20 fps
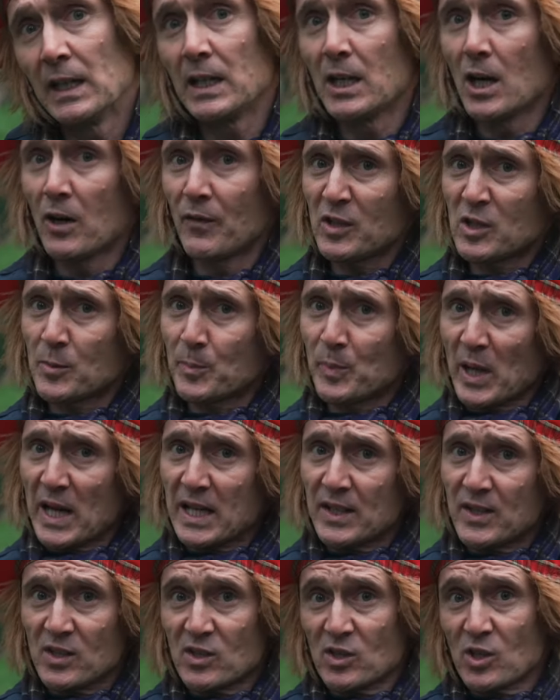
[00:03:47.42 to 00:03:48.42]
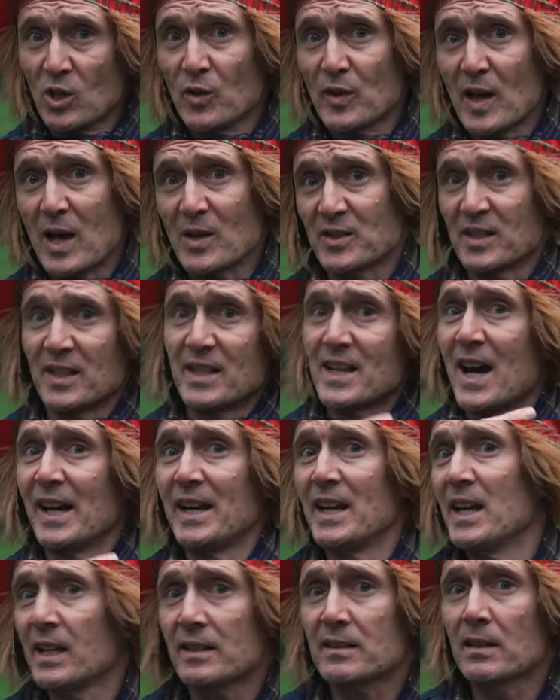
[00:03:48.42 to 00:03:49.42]
he oversprayed this 2009
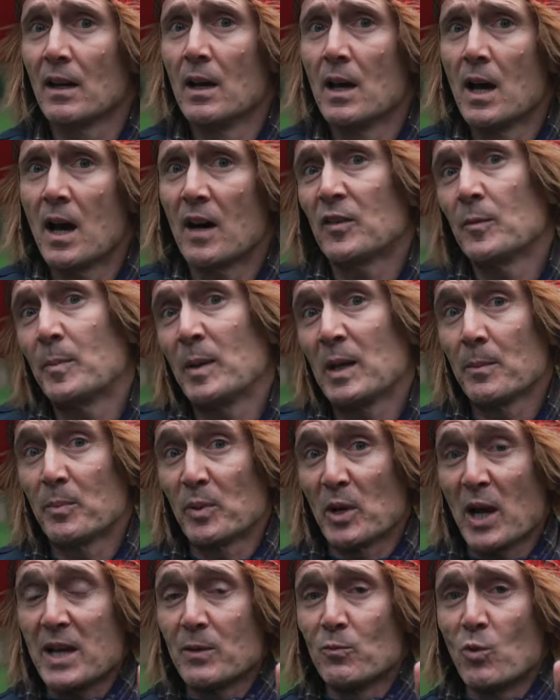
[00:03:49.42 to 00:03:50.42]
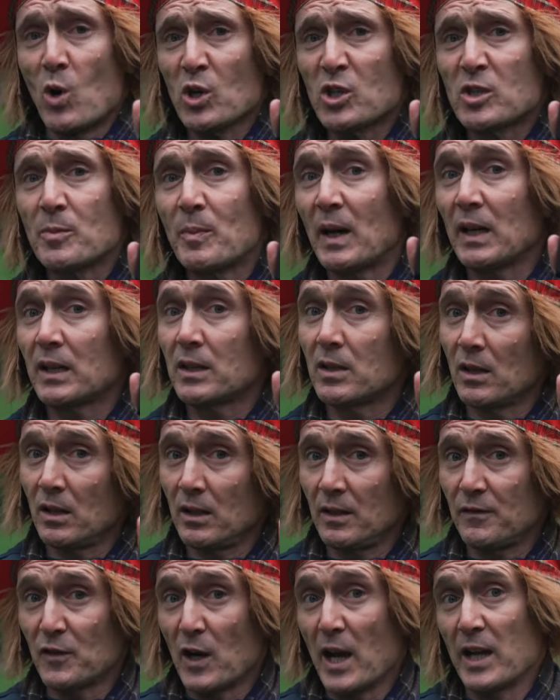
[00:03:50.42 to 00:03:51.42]
hit after being brainwashed by
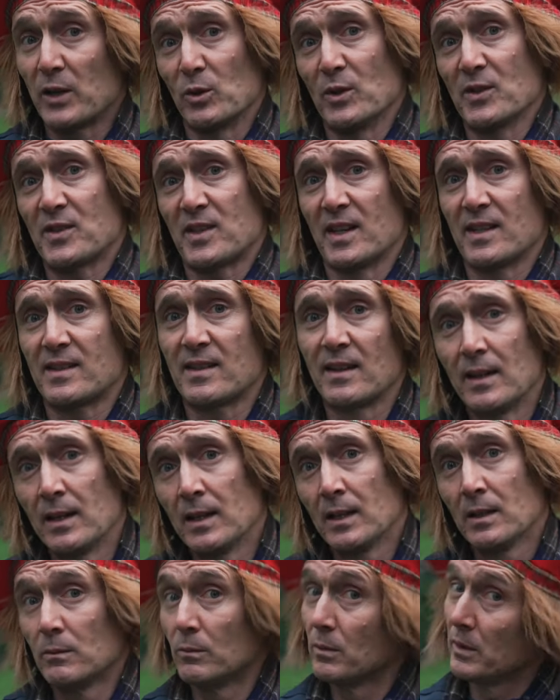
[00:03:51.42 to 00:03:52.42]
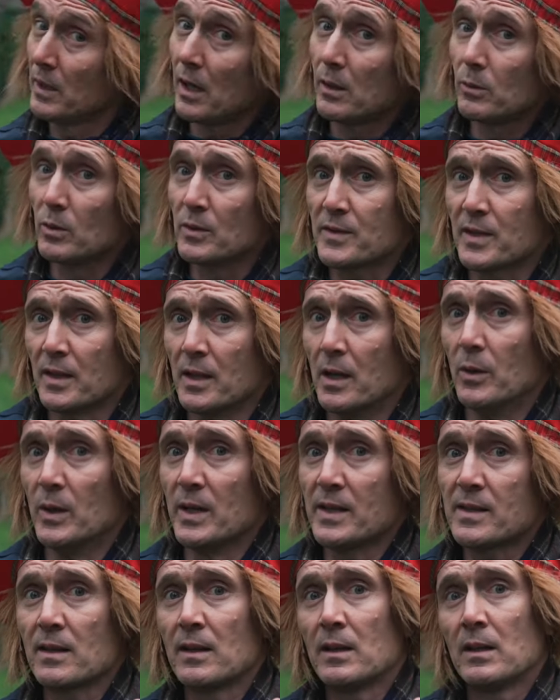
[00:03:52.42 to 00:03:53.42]
curly fragrances. What I want to know
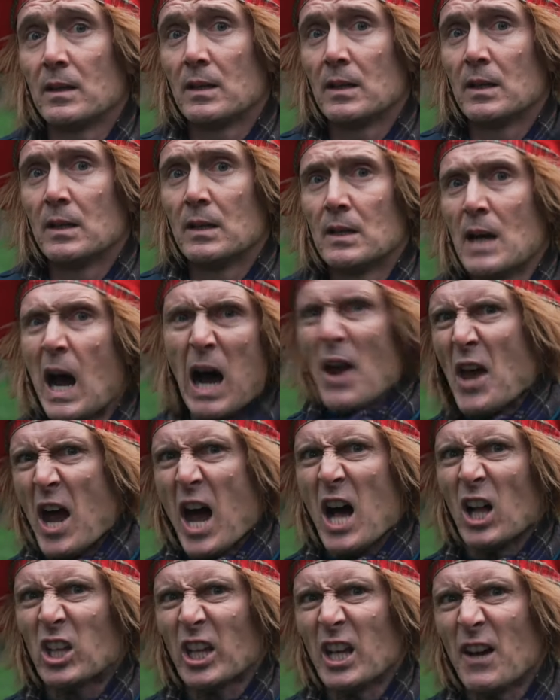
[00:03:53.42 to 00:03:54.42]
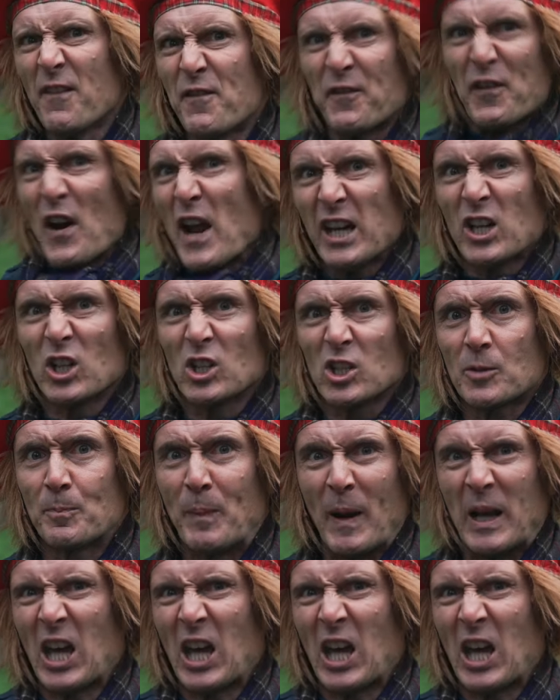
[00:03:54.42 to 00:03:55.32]
is, How the hell can a fragrance be